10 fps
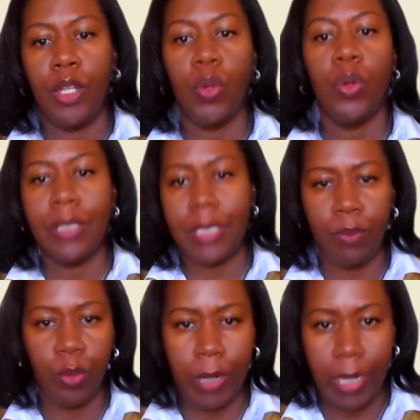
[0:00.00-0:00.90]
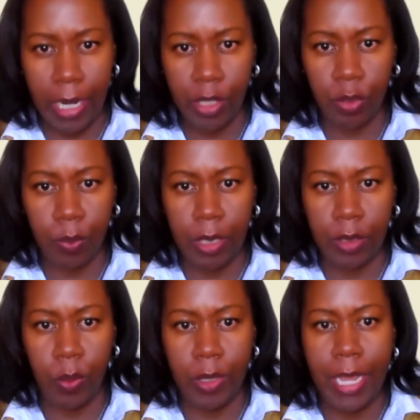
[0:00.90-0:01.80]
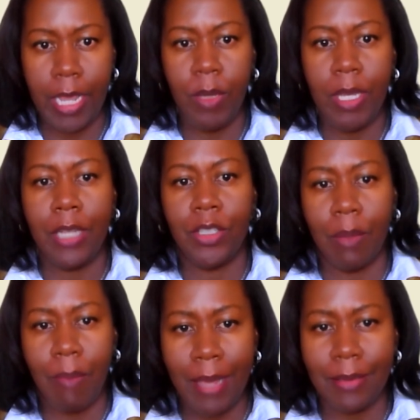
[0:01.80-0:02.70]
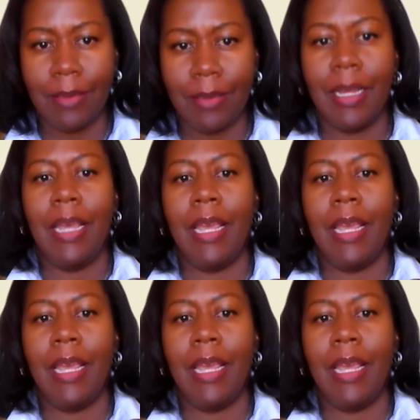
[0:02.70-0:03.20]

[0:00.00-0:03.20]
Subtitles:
your deeper engagement with ABHMS